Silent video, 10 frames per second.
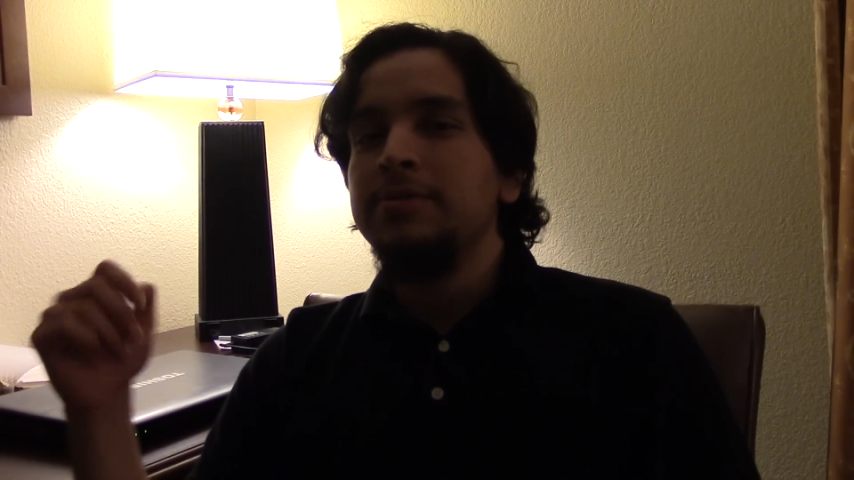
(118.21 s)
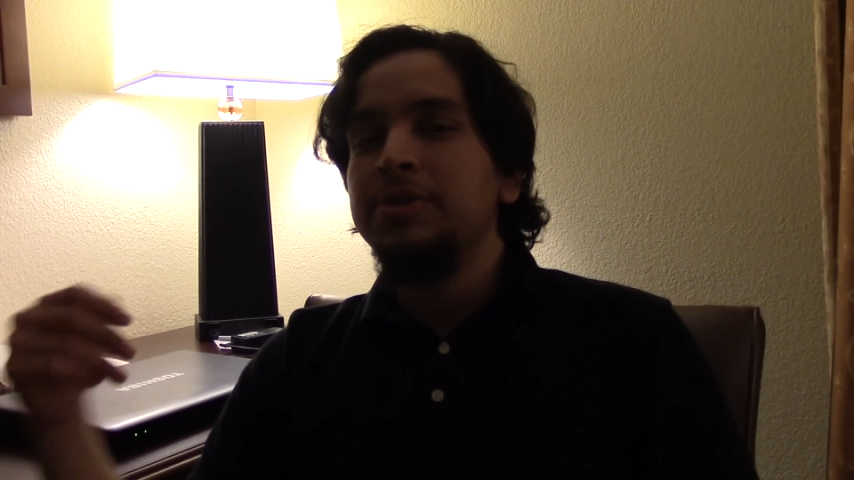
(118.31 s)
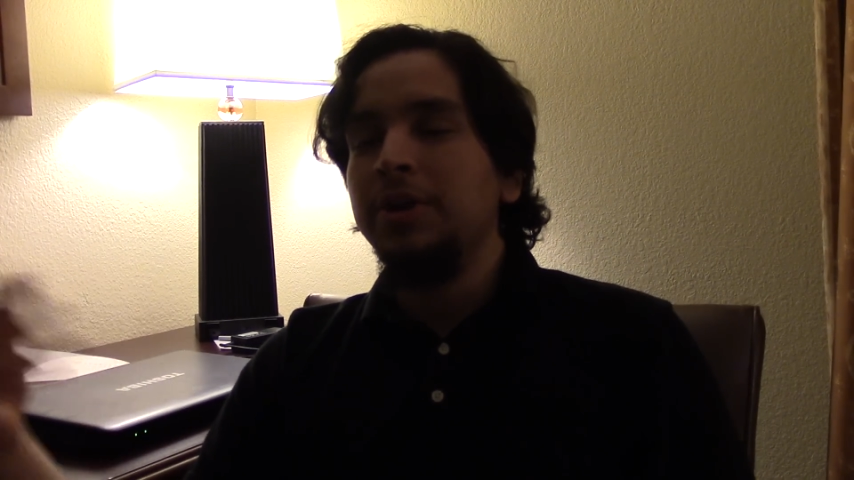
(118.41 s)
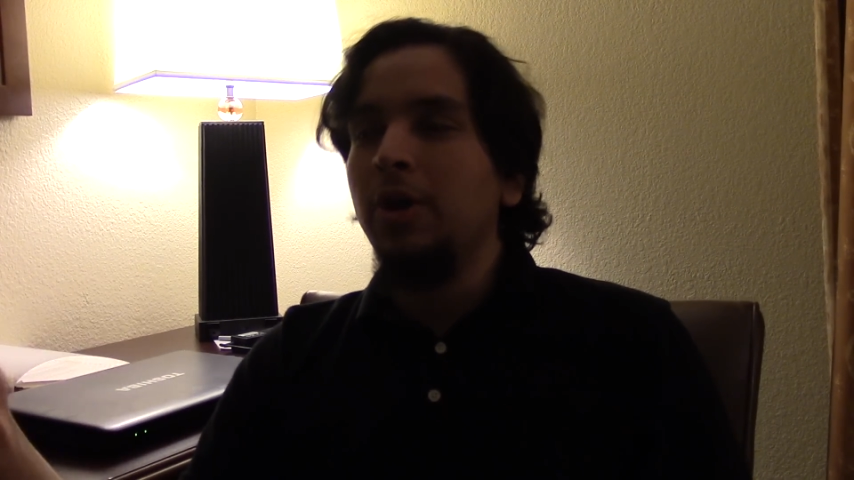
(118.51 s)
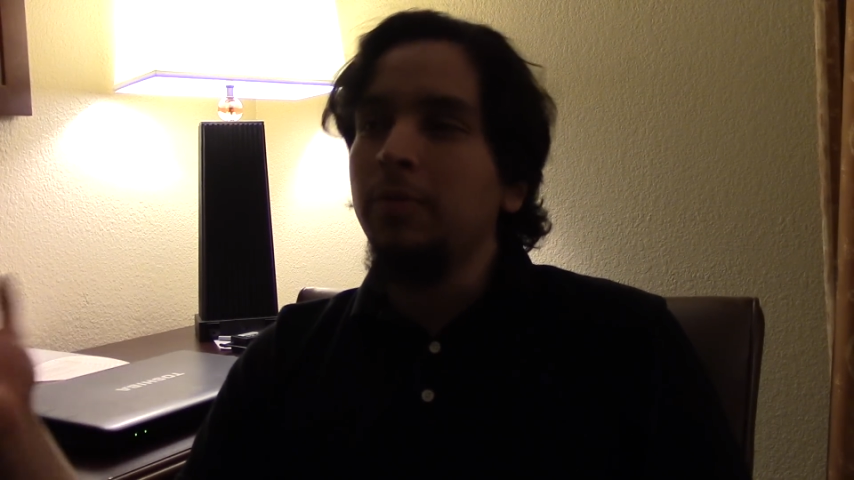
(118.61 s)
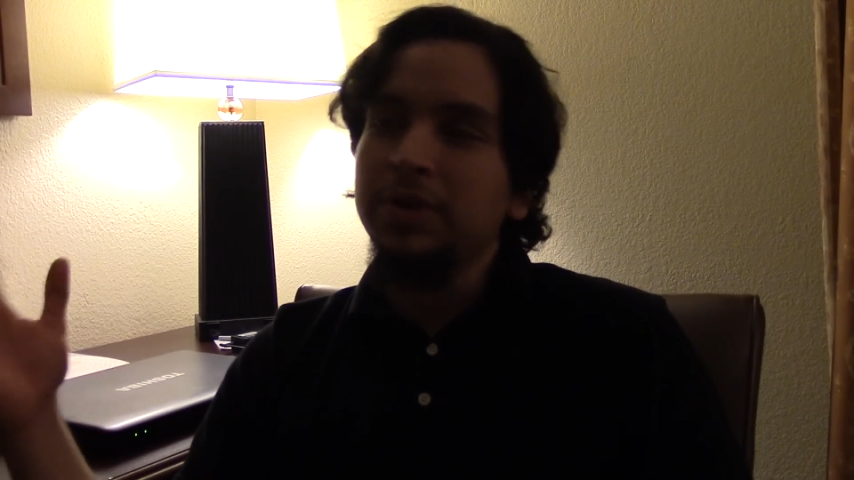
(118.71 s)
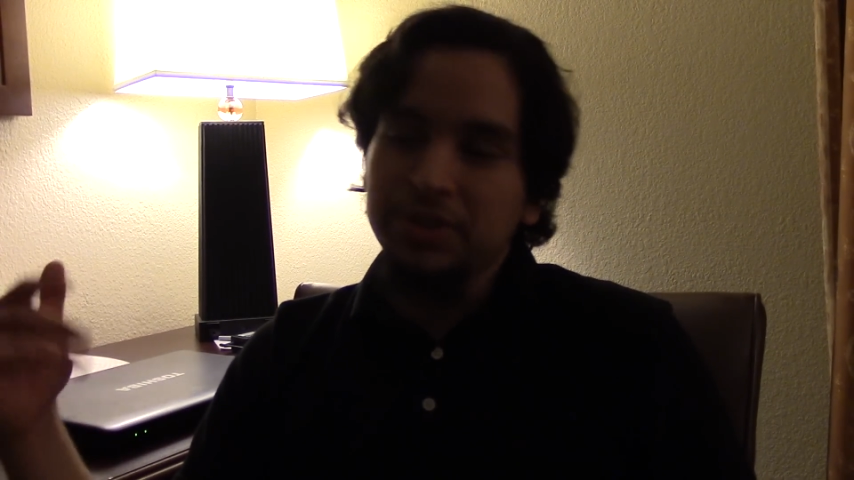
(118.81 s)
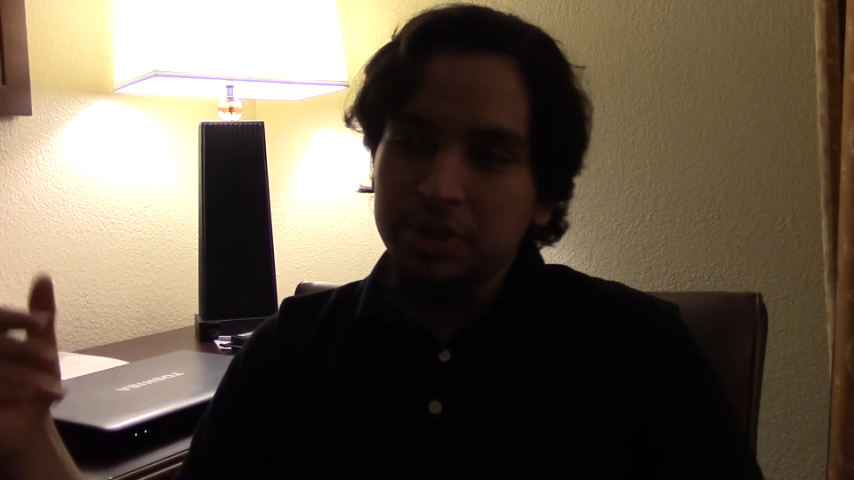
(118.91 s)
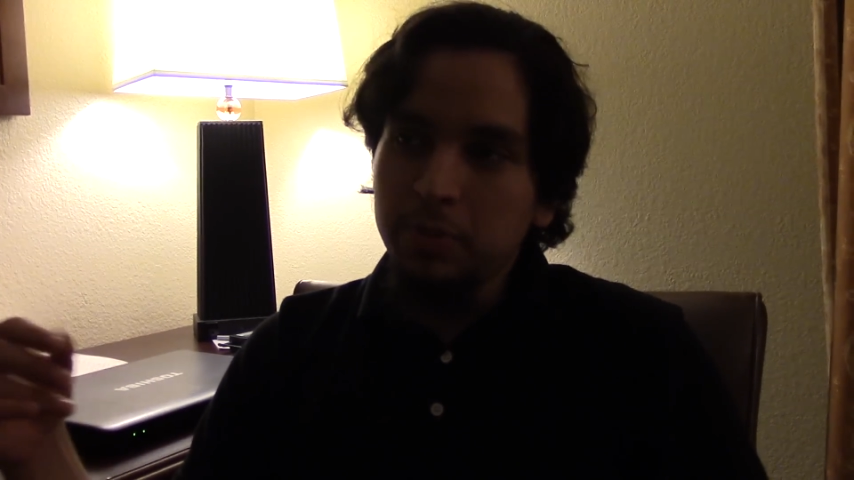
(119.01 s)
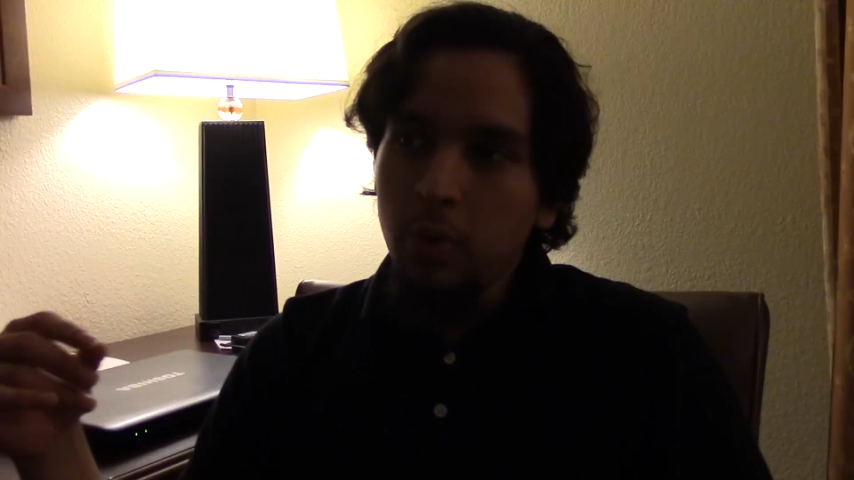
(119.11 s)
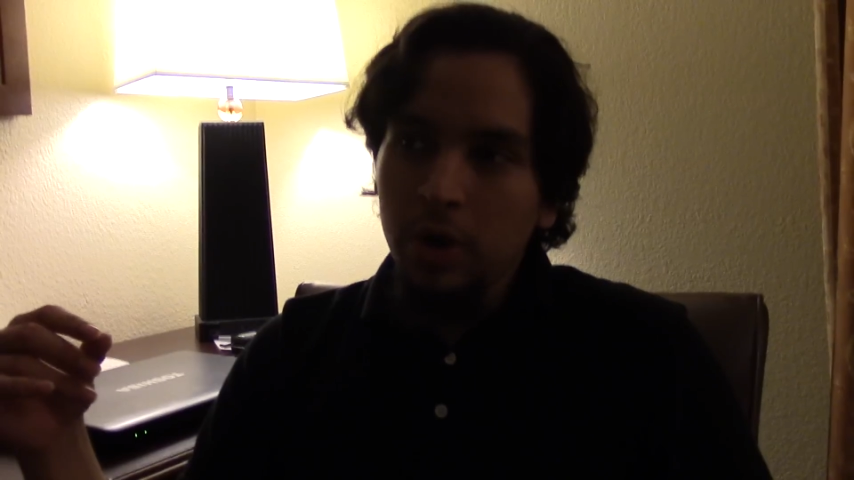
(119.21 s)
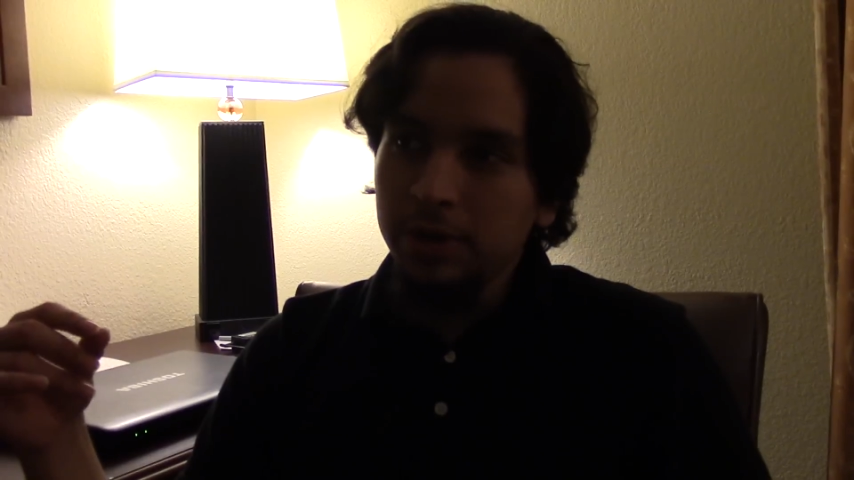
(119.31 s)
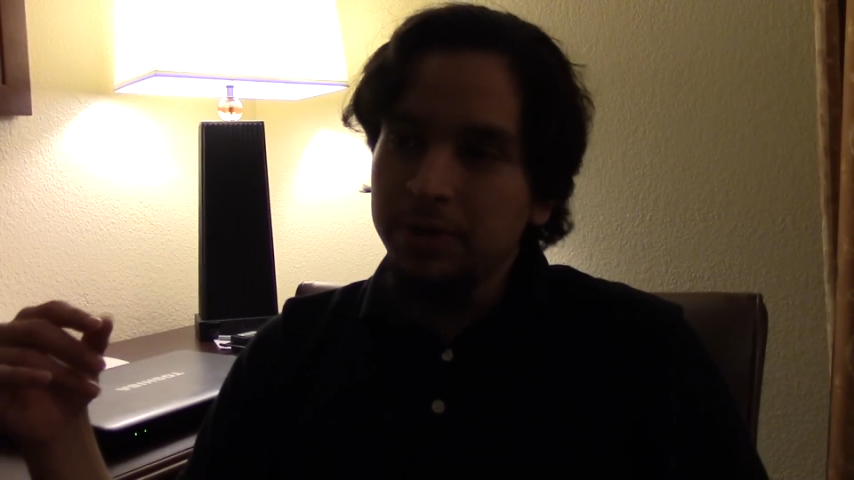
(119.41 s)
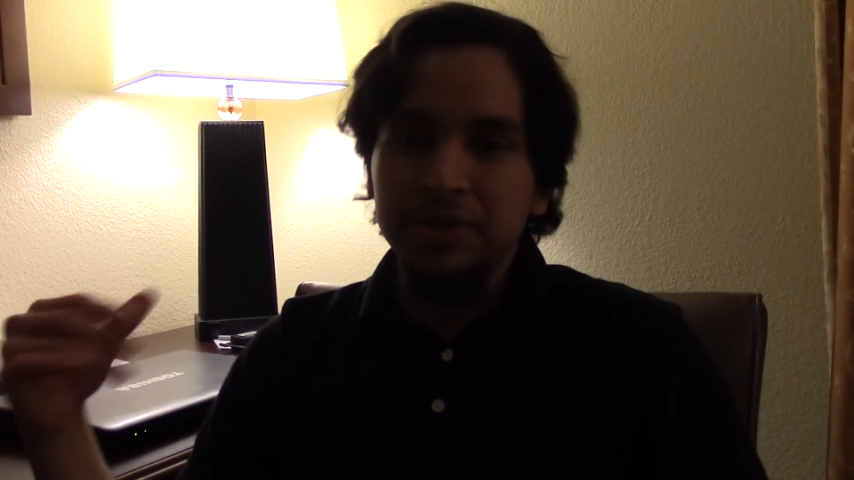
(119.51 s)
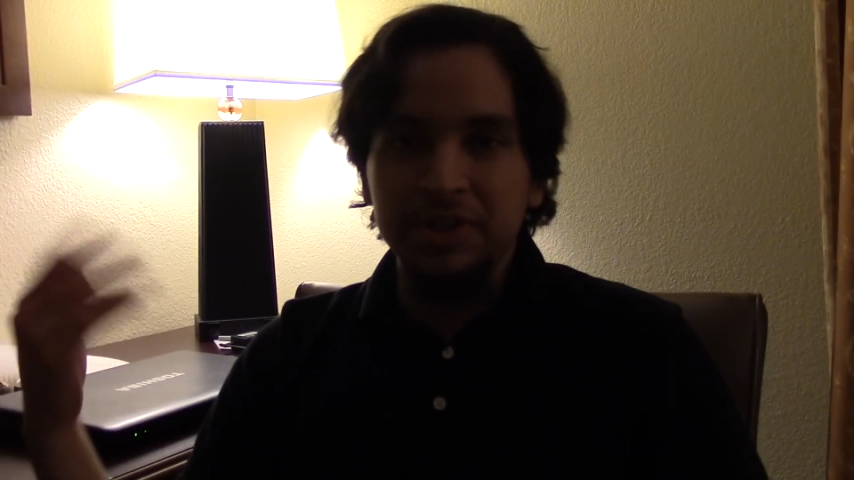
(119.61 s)
you know, because of
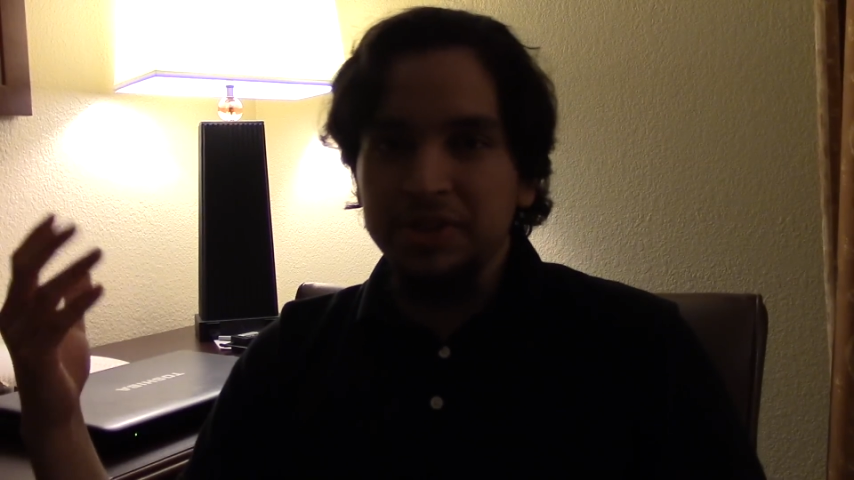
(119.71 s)
spoilers